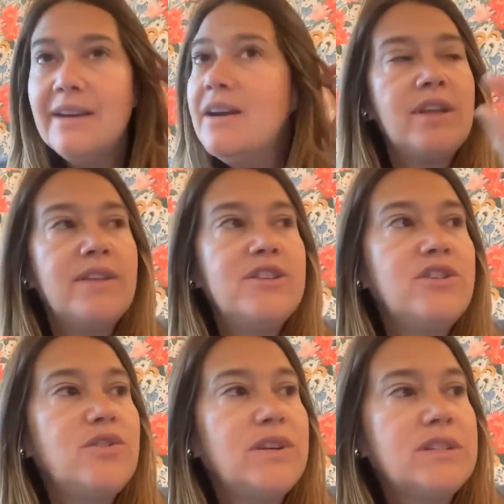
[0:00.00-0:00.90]
unless you're
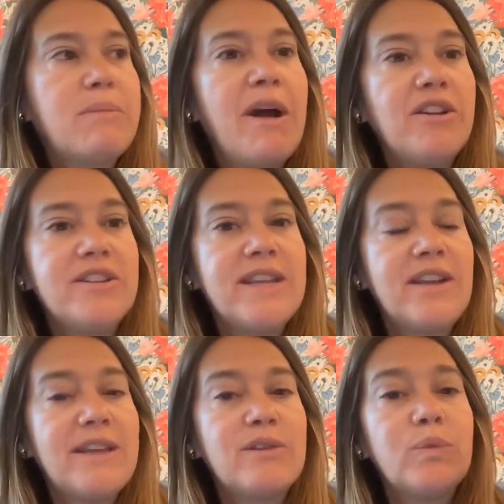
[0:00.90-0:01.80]
doing a smaller sale
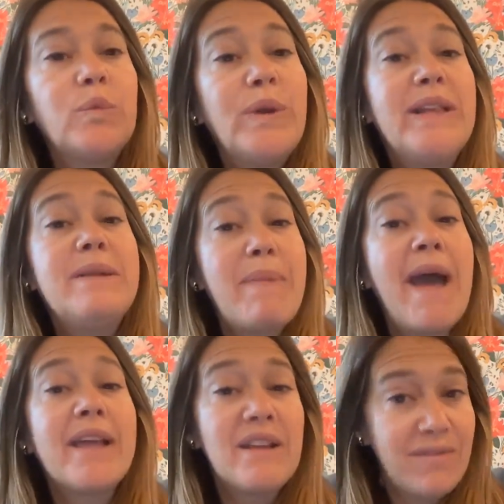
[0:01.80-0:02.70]
that's really
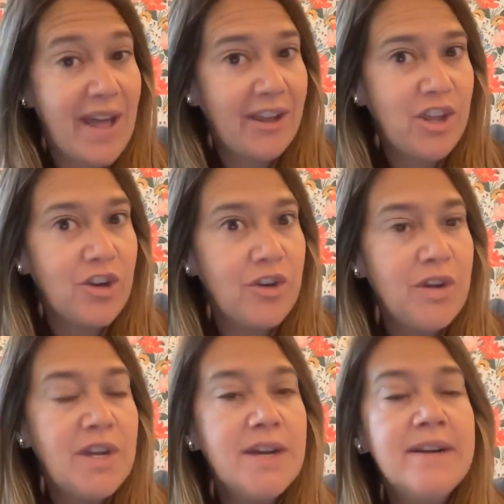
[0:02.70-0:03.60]
packing value,
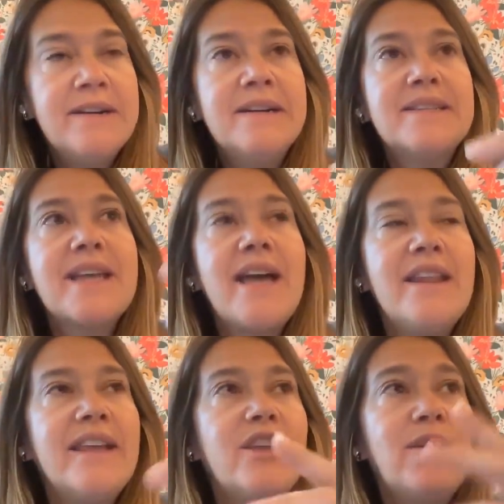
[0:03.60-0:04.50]
it's kind of
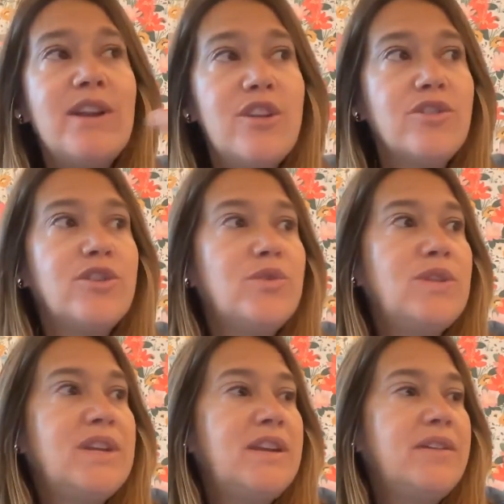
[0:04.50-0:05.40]
like you can either do
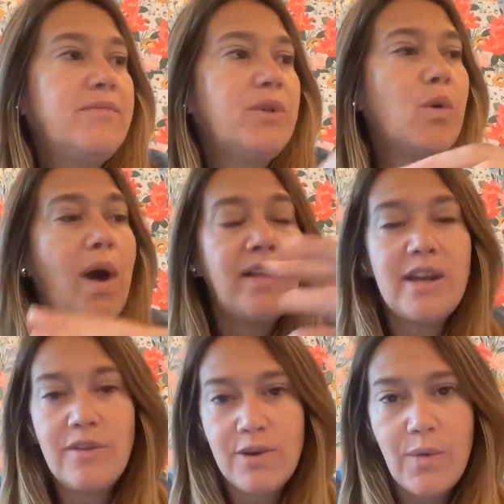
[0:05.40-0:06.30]
the
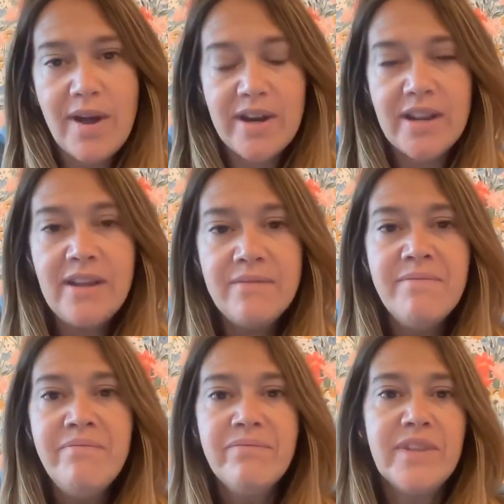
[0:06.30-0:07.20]
quality over quantity,
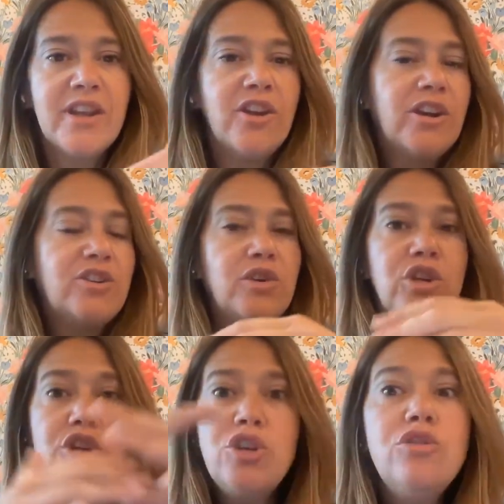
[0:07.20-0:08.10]
like you're going to do a
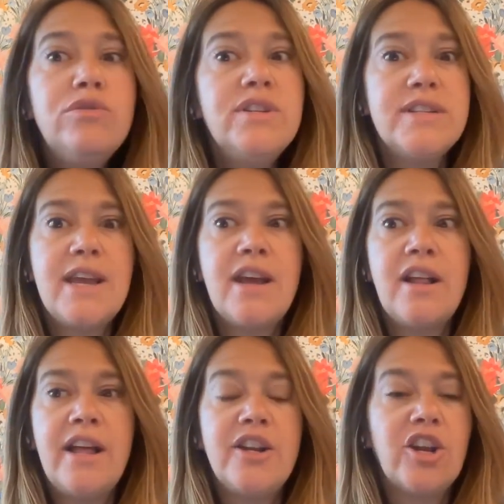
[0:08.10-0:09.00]
huge sale
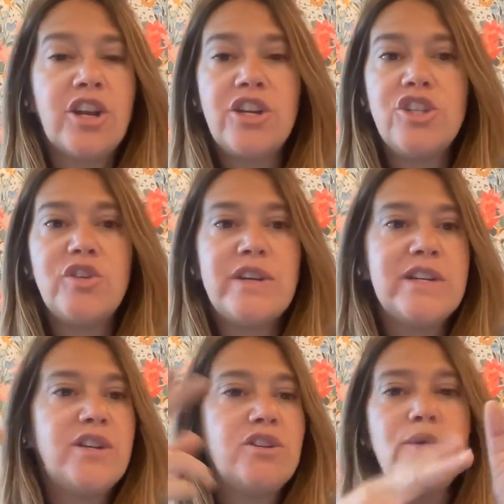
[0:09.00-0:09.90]
and you're going to do
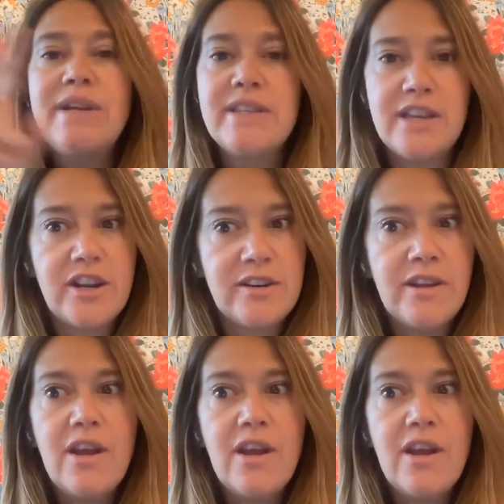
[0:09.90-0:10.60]
it twice a year,